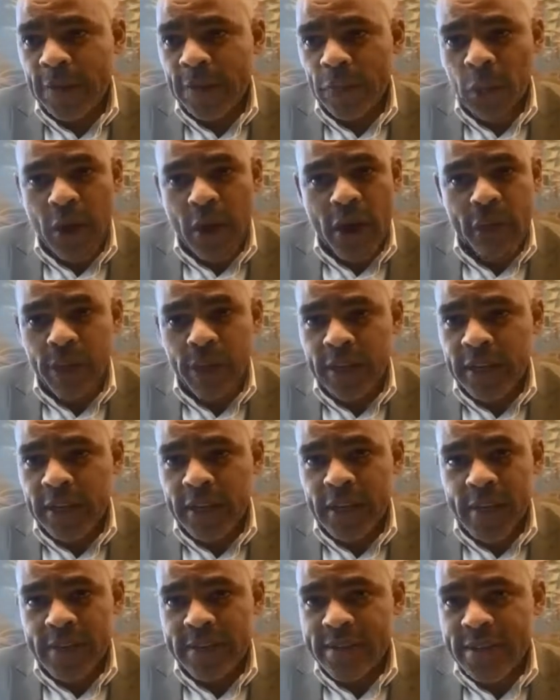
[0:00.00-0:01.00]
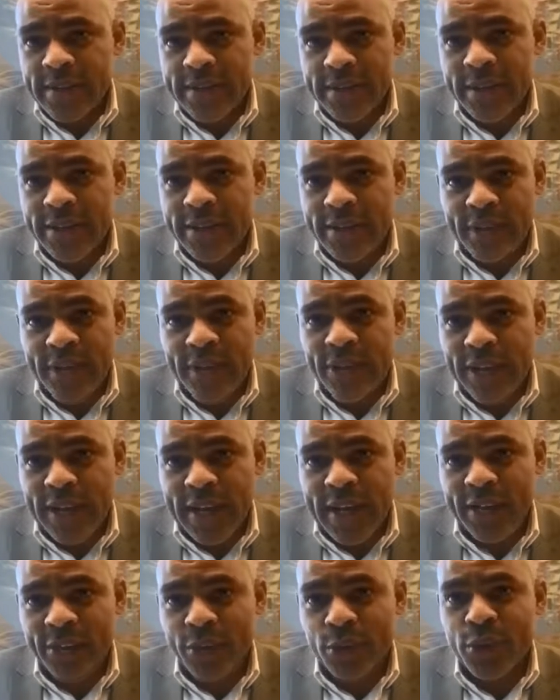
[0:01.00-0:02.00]
Not every kid has access to
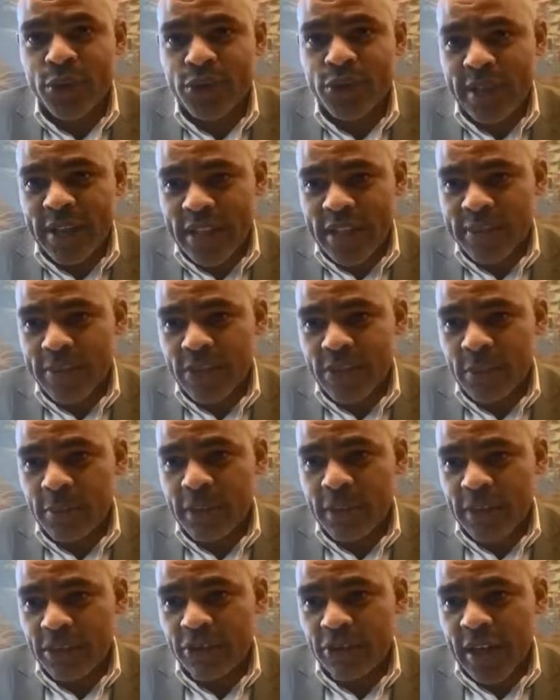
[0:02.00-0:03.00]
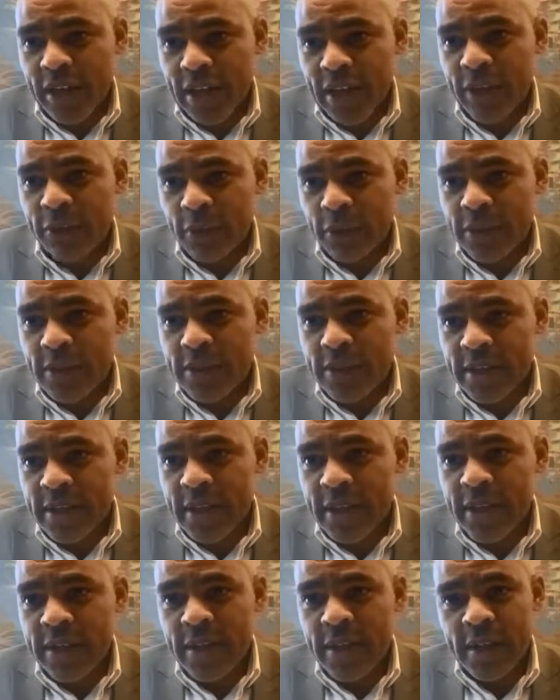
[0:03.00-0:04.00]
internet, and all the lessons are being shared out for the internet.